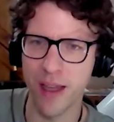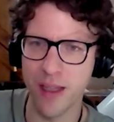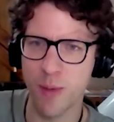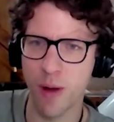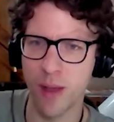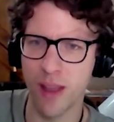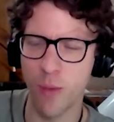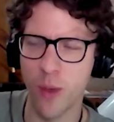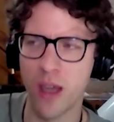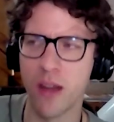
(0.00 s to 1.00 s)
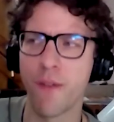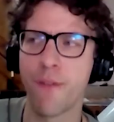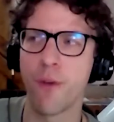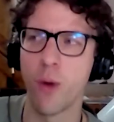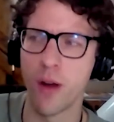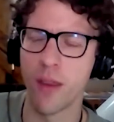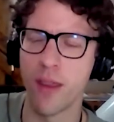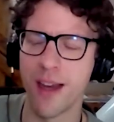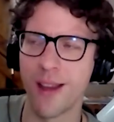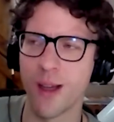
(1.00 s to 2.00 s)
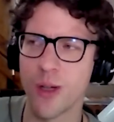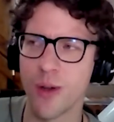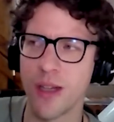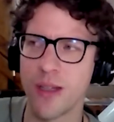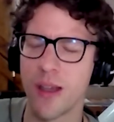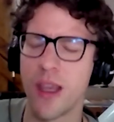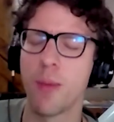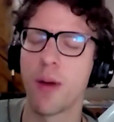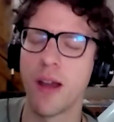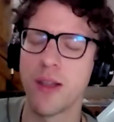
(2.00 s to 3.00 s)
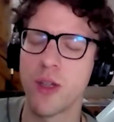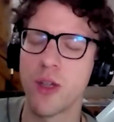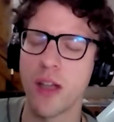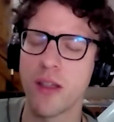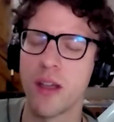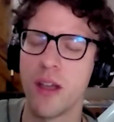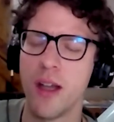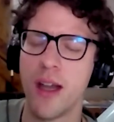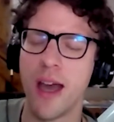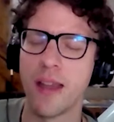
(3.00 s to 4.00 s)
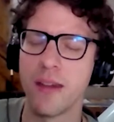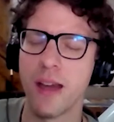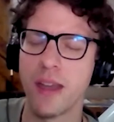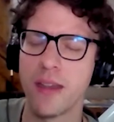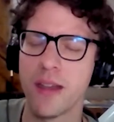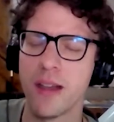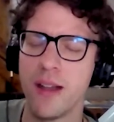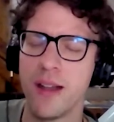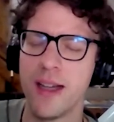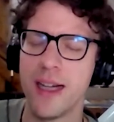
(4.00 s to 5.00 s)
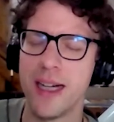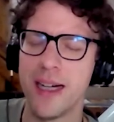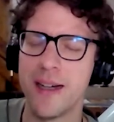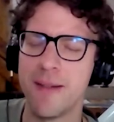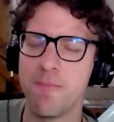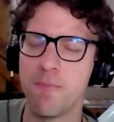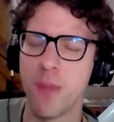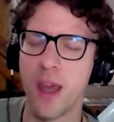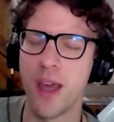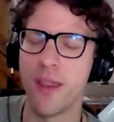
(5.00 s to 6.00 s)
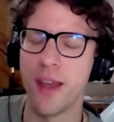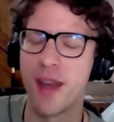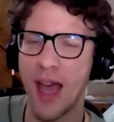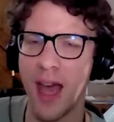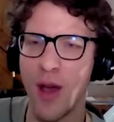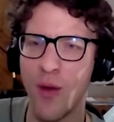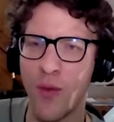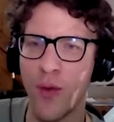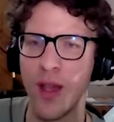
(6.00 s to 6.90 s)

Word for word: It's probably that we can afford that luxury to keep our eyes shut at night, and then have